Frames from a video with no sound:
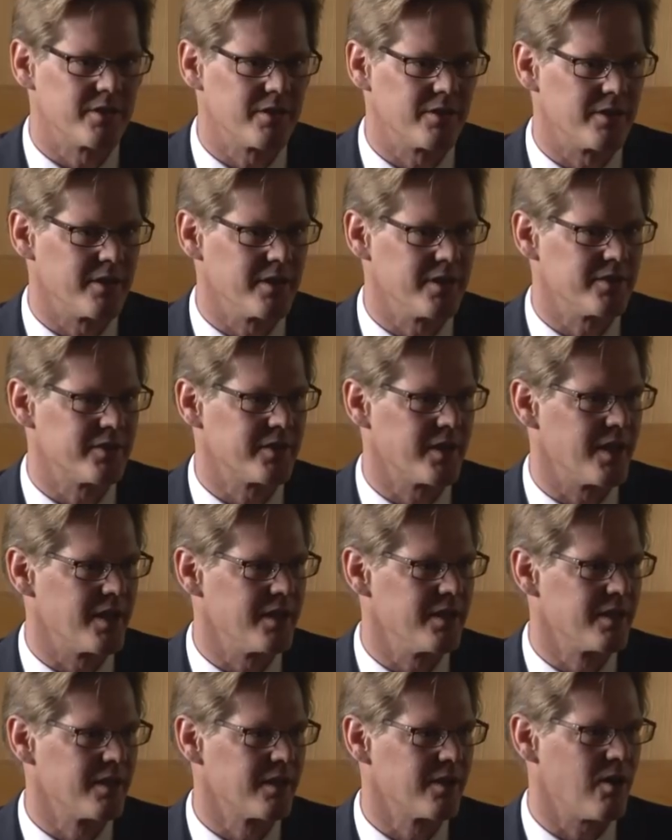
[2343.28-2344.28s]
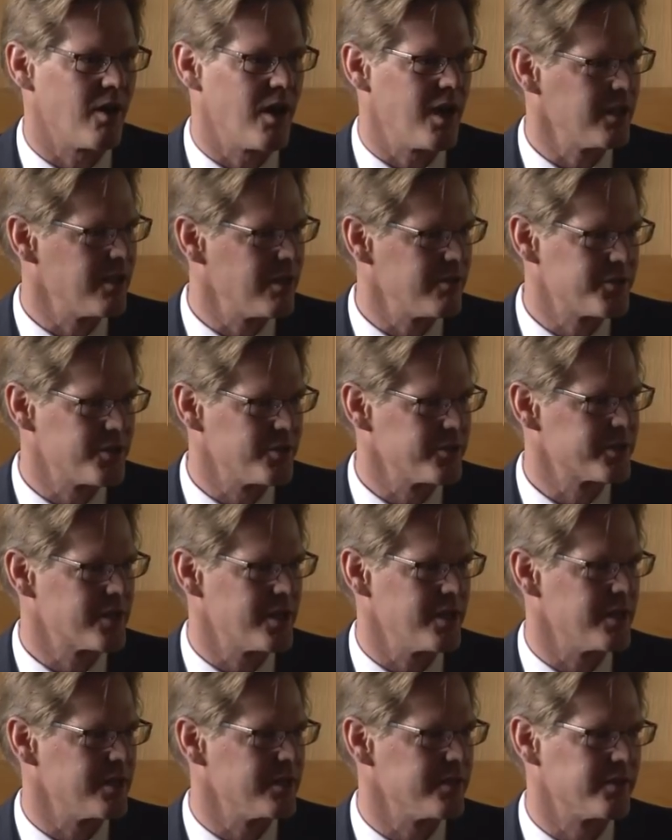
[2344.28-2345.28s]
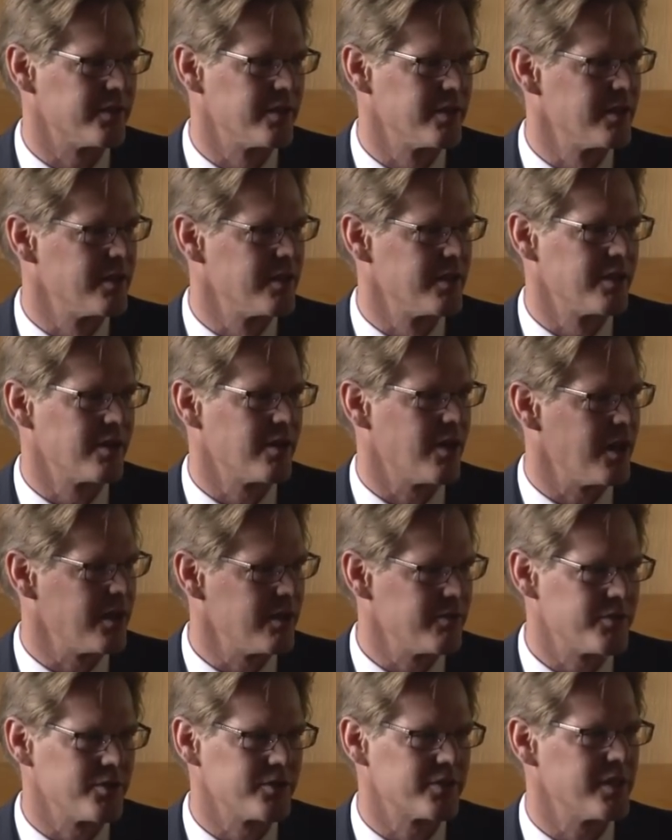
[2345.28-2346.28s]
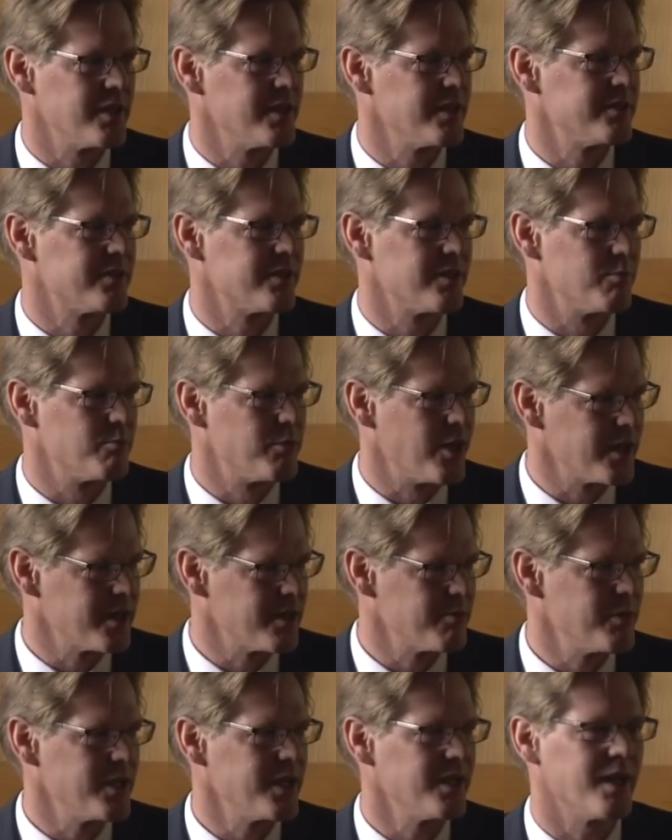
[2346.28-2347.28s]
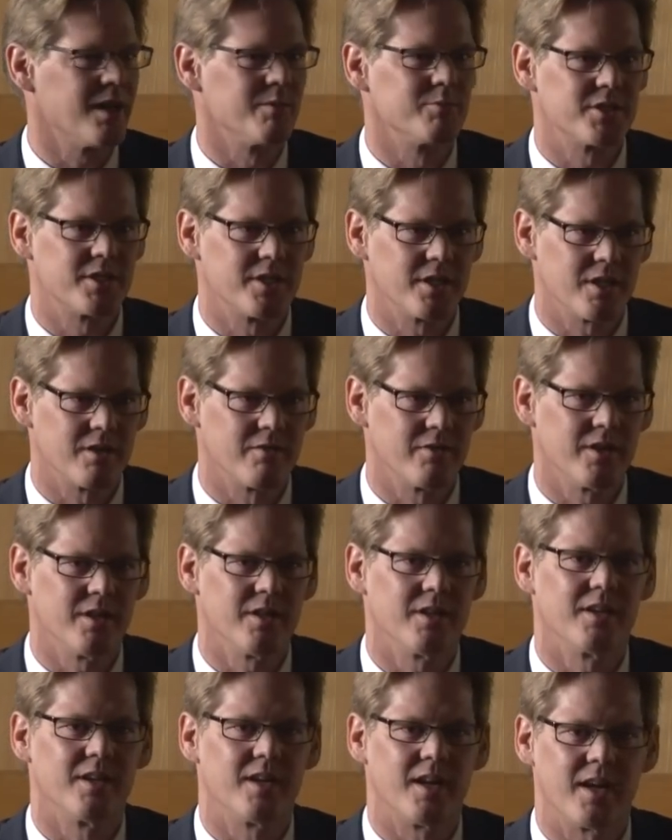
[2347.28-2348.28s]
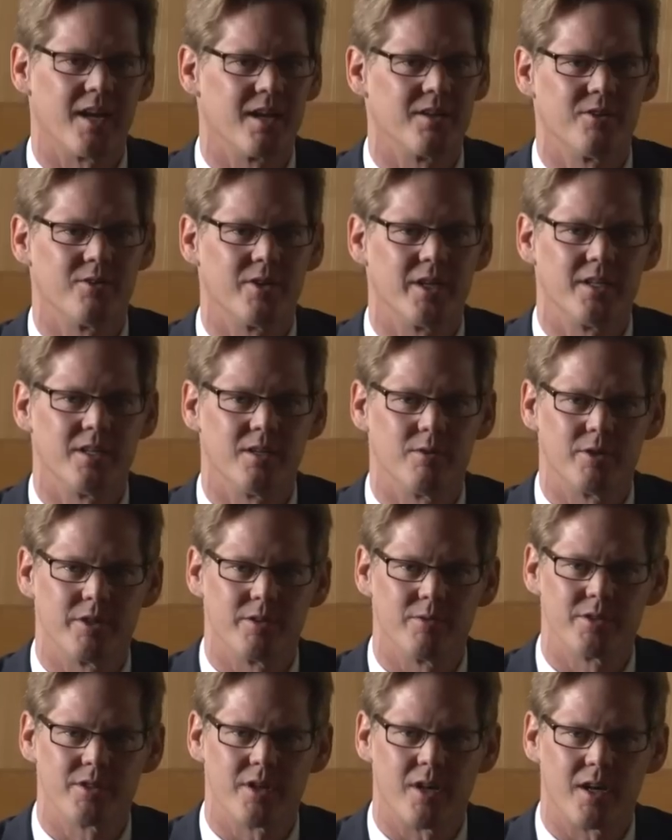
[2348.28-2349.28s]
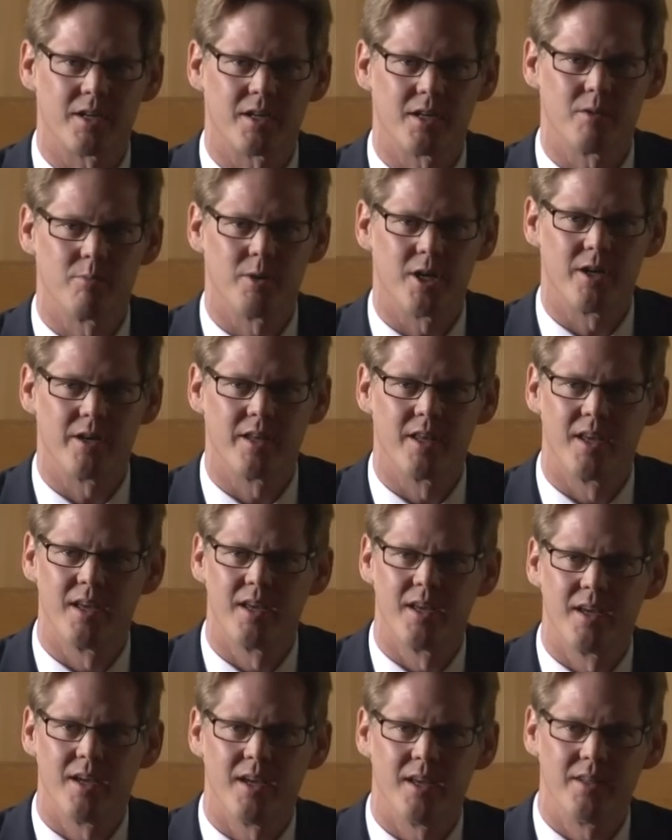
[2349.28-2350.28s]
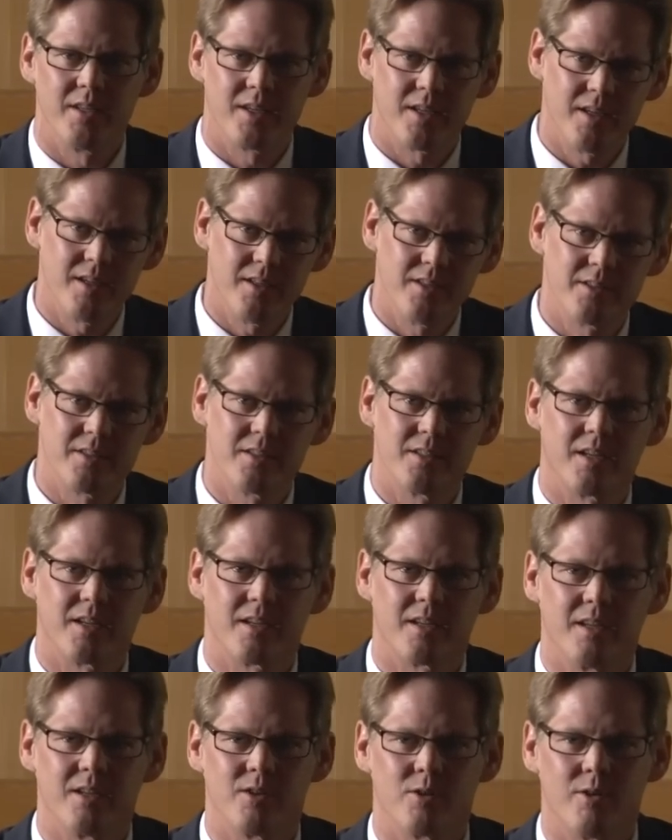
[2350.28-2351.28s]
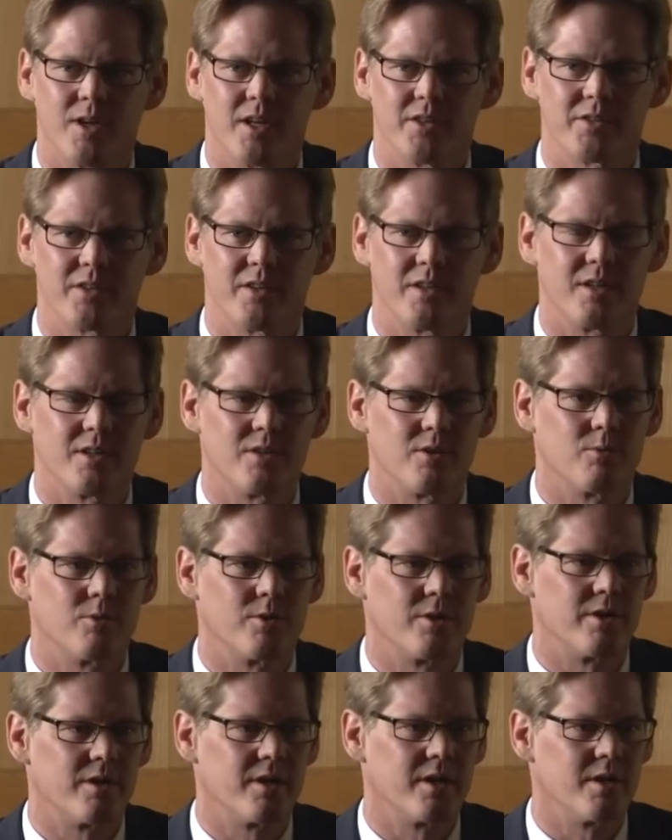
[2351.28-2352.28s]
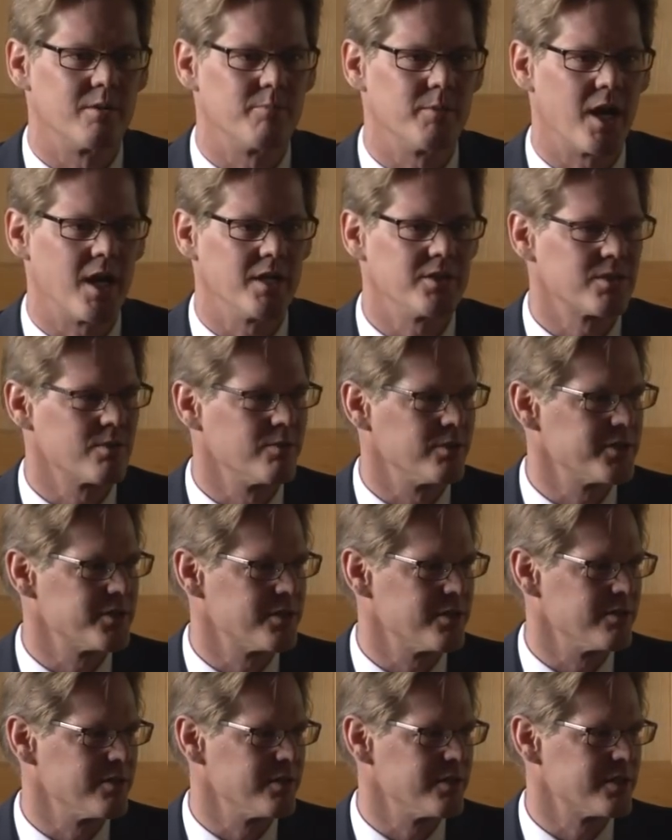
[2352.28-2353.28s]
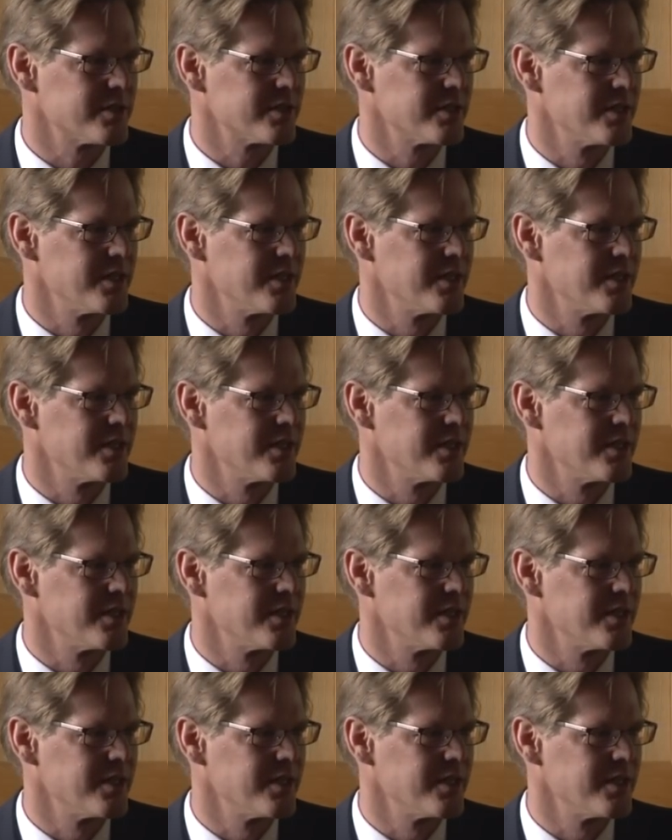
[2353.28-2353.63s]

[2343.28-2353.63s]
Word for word: attorney said, Call off those kids. Call off those kids. They're bugging me. I'm sick of it. And I had no idea what he was talking about. And the kids in, in question here were um, high school students